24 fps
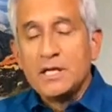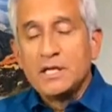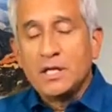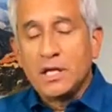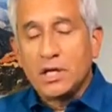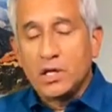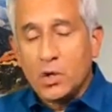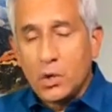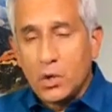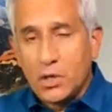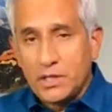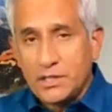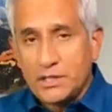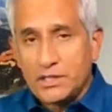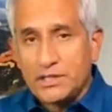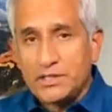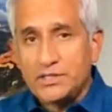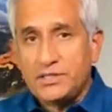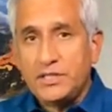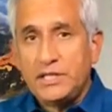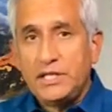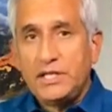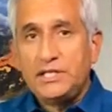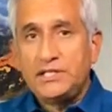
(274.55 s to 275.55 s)
According to the
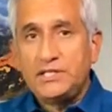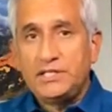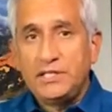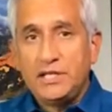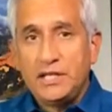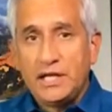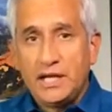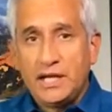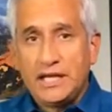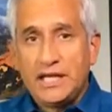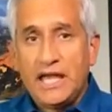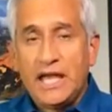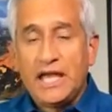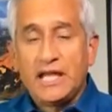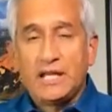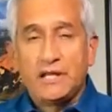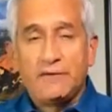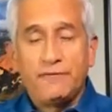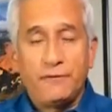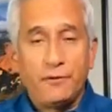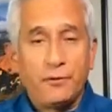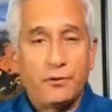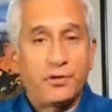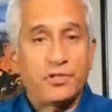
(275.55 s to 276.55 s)
CDC, again,
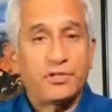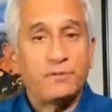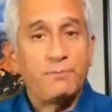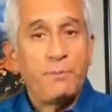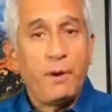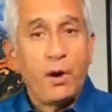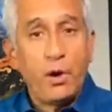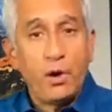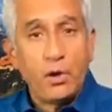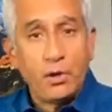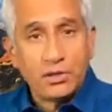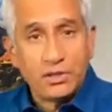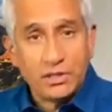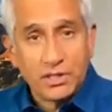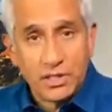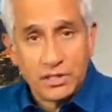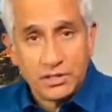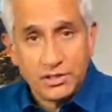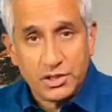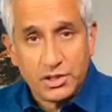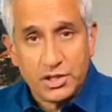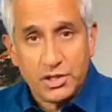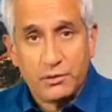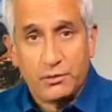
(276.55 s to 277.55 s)
if you're exposed
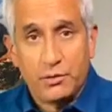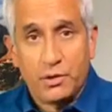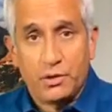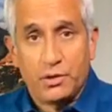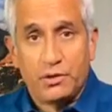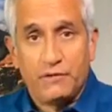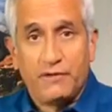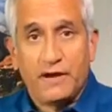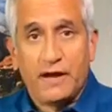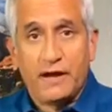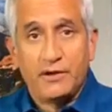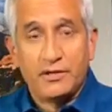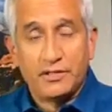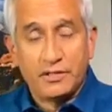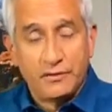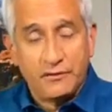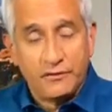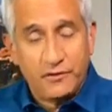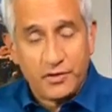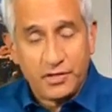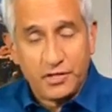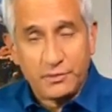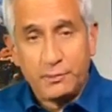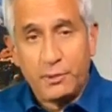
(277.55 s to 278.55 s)
to coronavirus, if
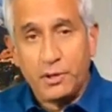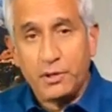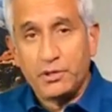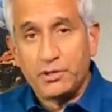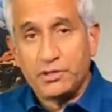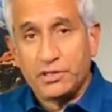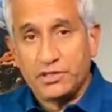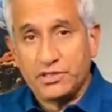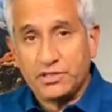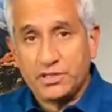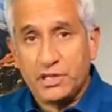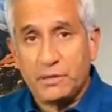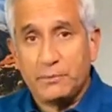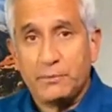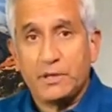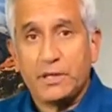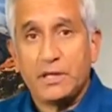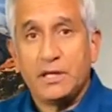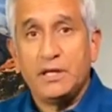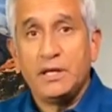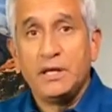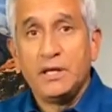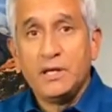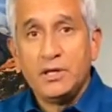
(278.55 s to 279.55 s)
you're exposed to
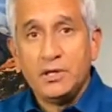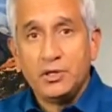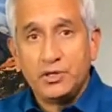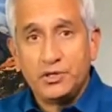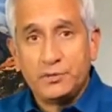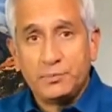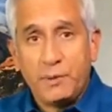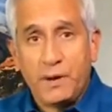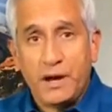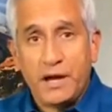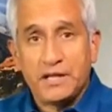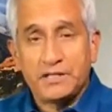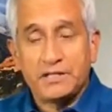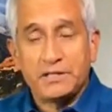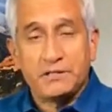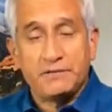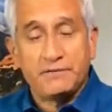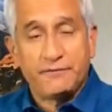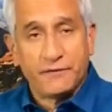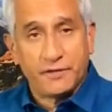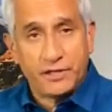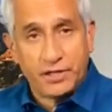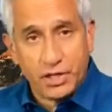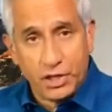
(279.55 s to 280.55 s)
somebody who's positive
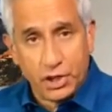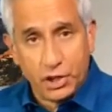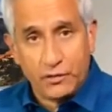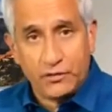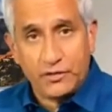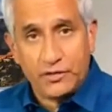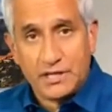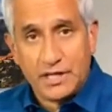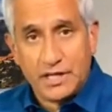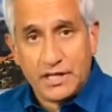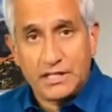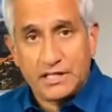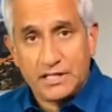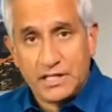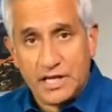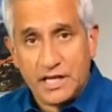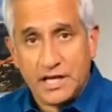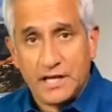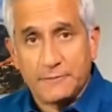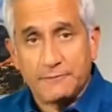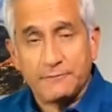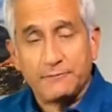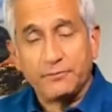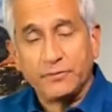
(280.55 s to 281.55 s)
for
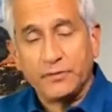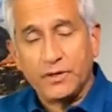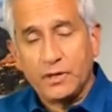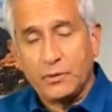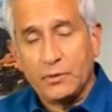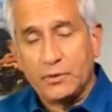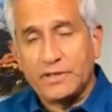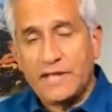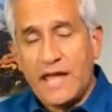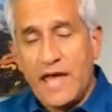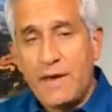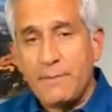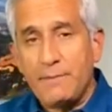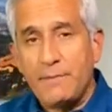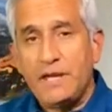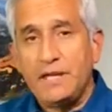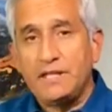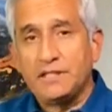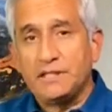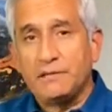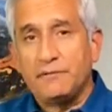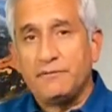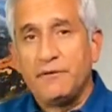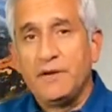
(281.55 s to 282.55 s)
COVID-19, and what that
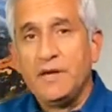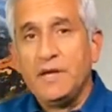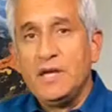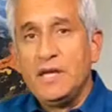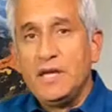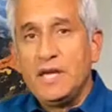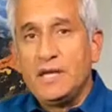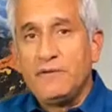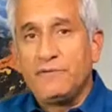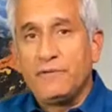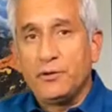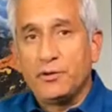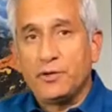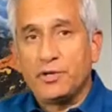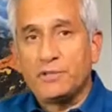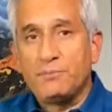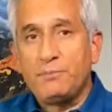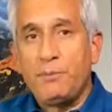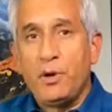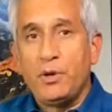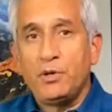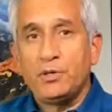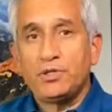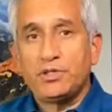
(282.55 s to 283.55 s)
means, if you're
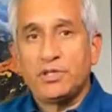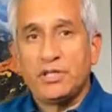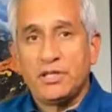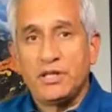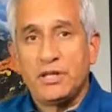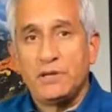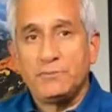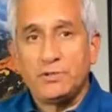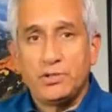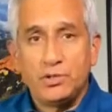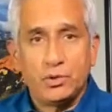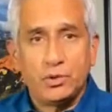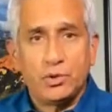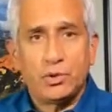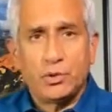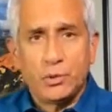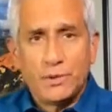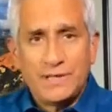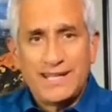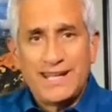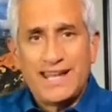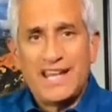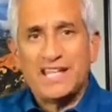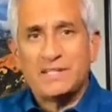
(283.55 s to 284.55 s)
exposed to them 2 or 3
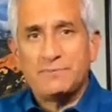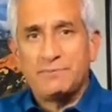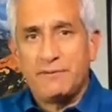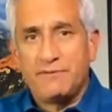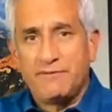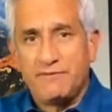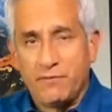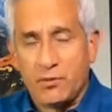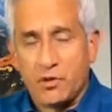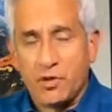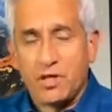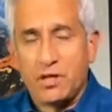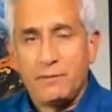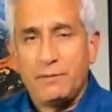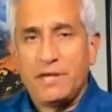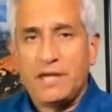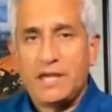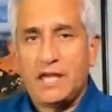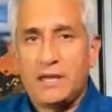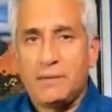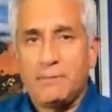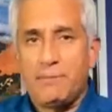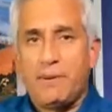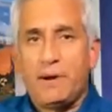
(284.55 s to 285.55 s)
days before they
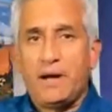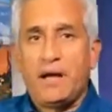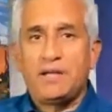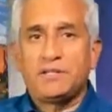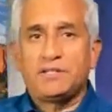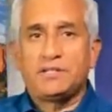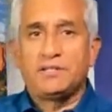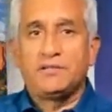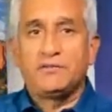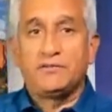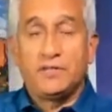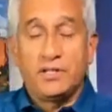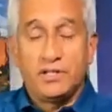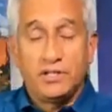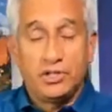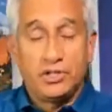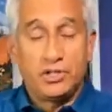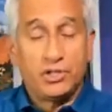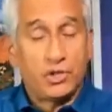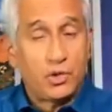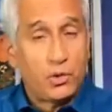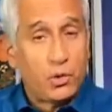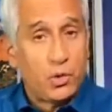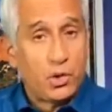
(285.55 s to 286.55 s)
became positive, then you
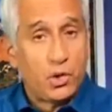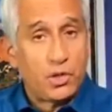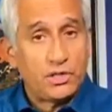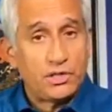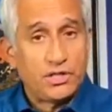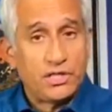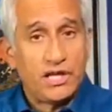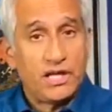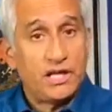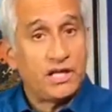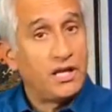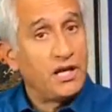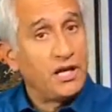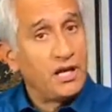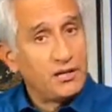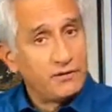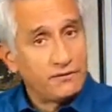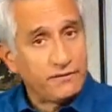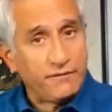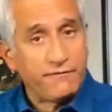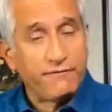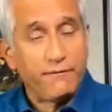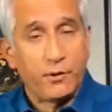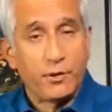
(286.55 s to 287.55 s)
should quarantine
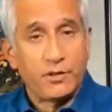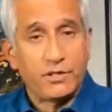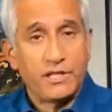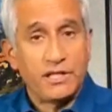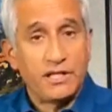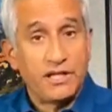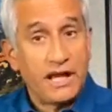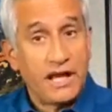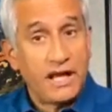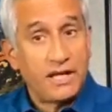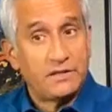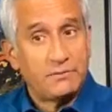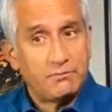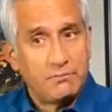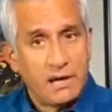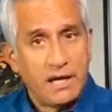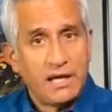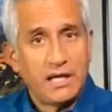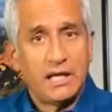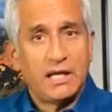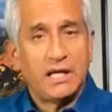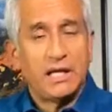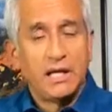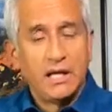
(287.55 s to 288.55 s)
for 14 days,
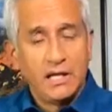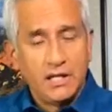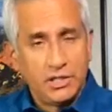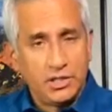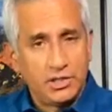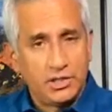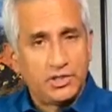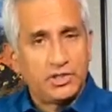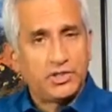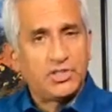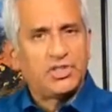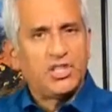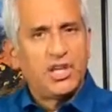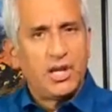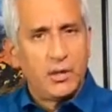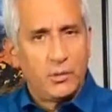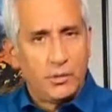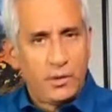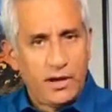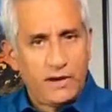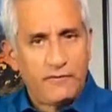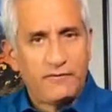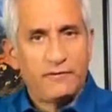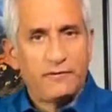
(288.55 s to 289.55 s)
meaning you should stay
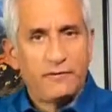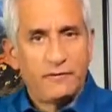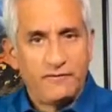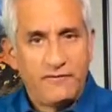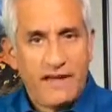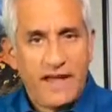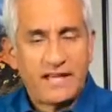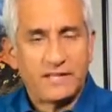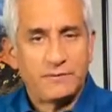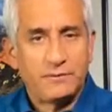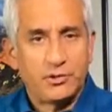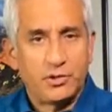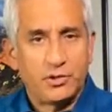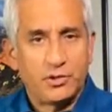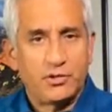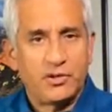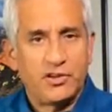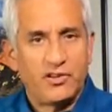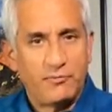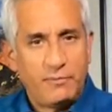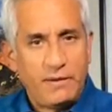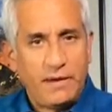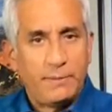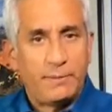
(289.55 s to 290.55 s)
away from the vast majority
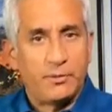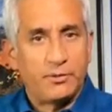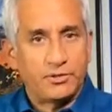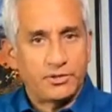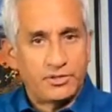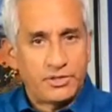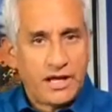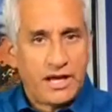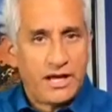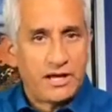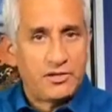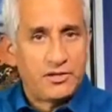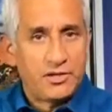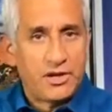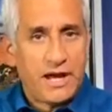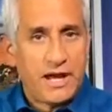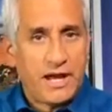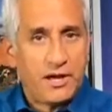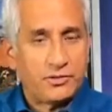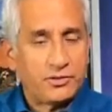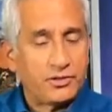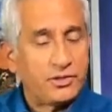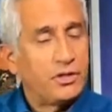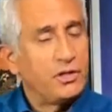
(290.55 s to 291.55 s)
of people. Stay in your
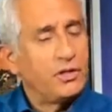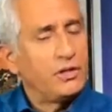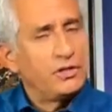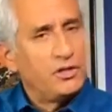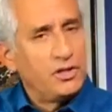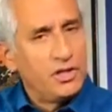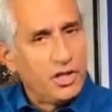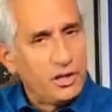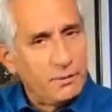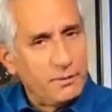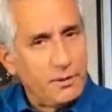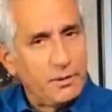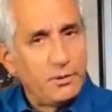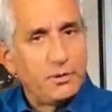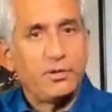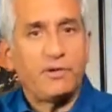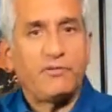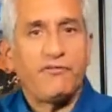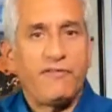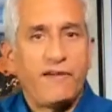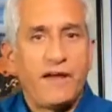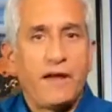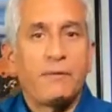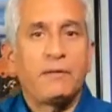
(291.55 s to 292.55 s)
house. You can be with your
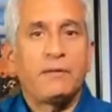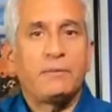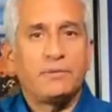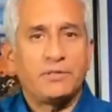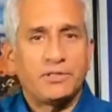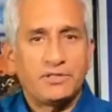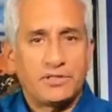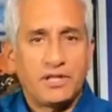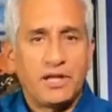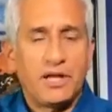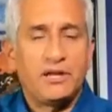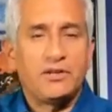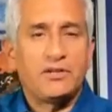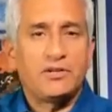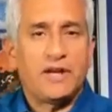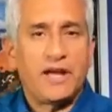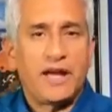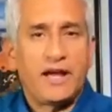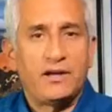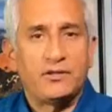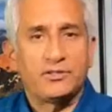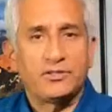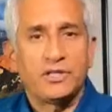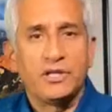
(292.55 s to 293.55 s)
family, but stay in your
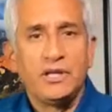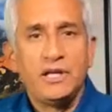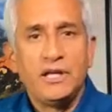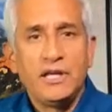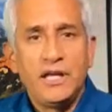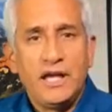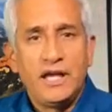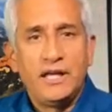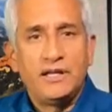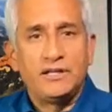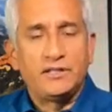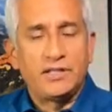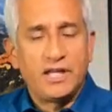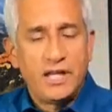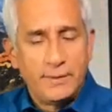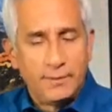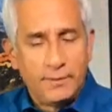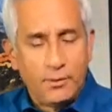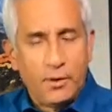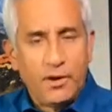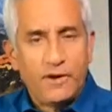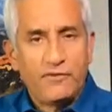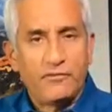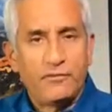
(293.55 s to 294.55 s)
house and keep
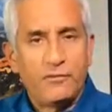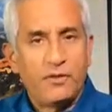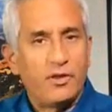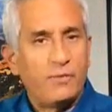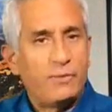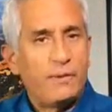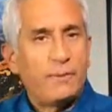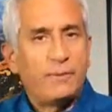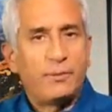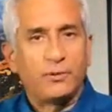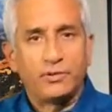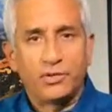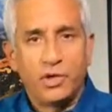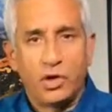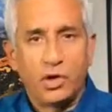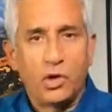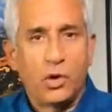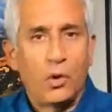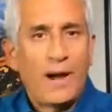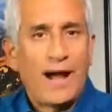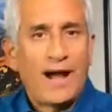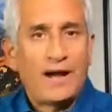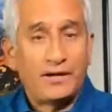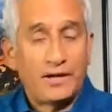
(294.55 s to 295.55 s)
away from other people. Don't
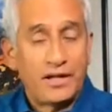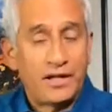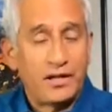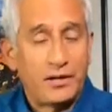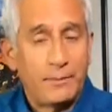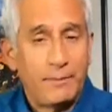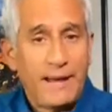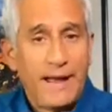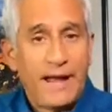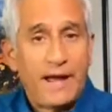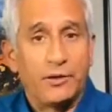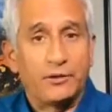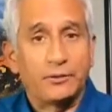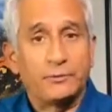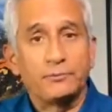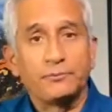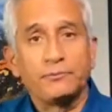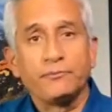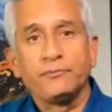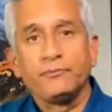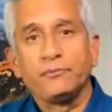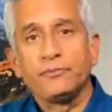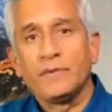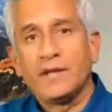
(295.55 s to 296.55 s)
go out and about.
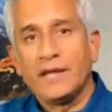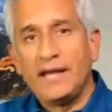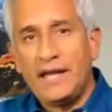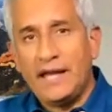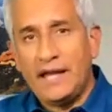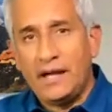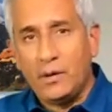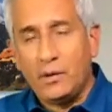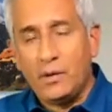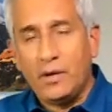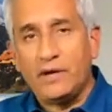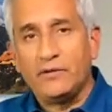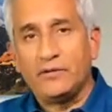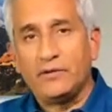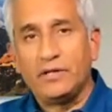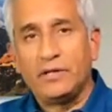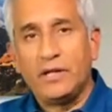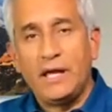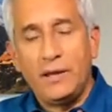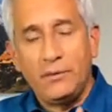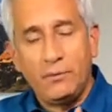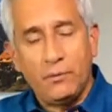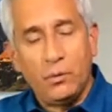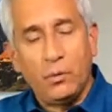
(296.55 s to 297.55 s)
However,
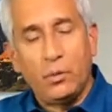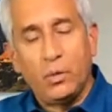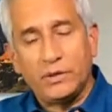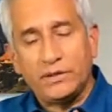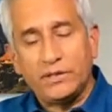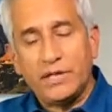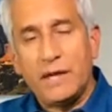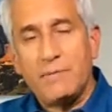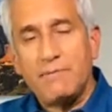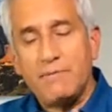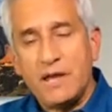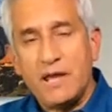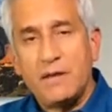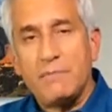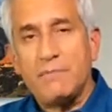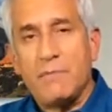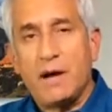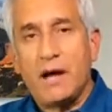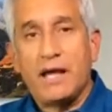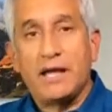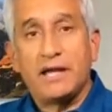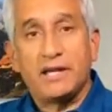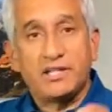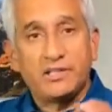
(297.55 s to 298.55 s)
and what they mean
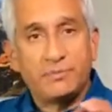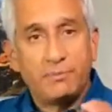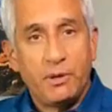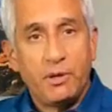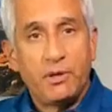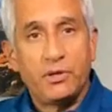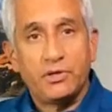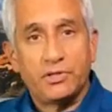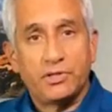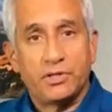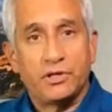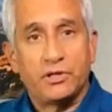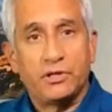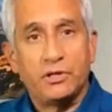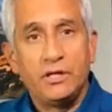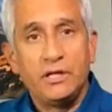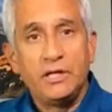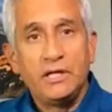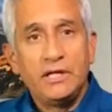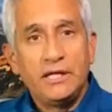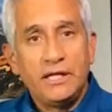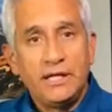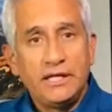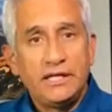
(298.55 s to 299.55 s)
by exposure
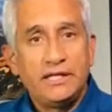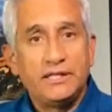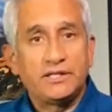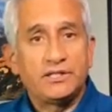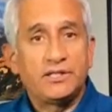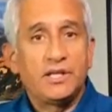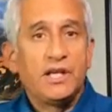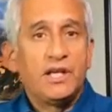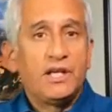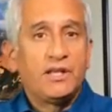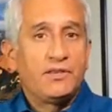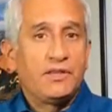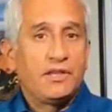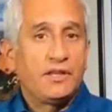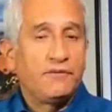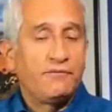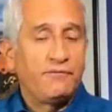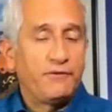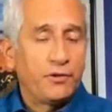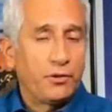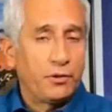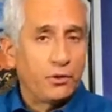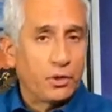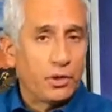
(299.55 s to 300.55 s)
is that if
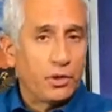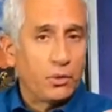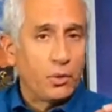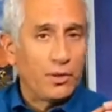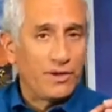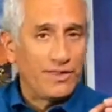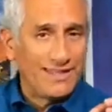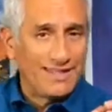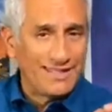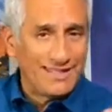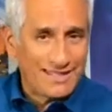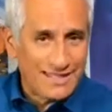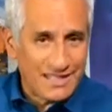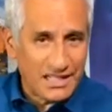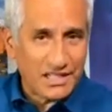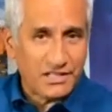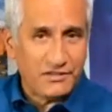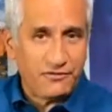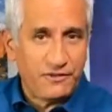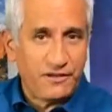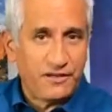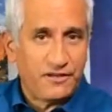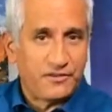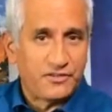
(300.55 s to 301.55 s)
you were within 6
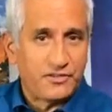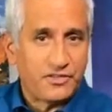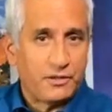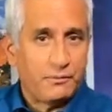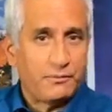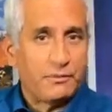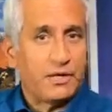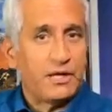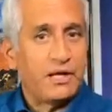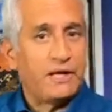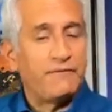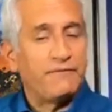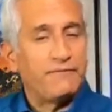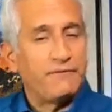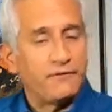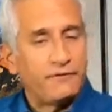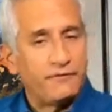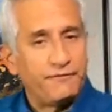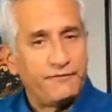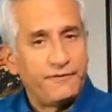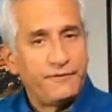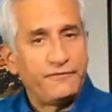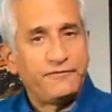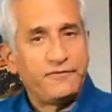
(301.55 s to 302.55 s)
feet of somebody for
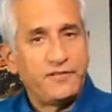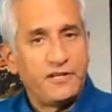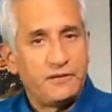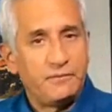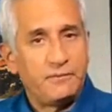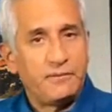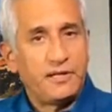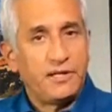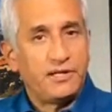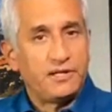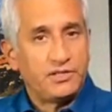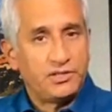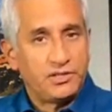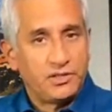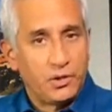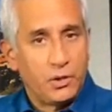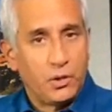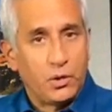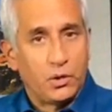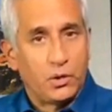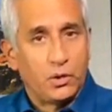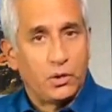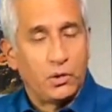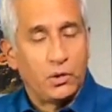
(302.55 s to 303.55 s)
15 minutes
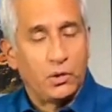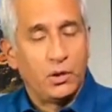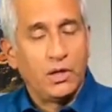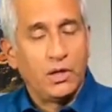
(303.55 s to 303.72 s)
total,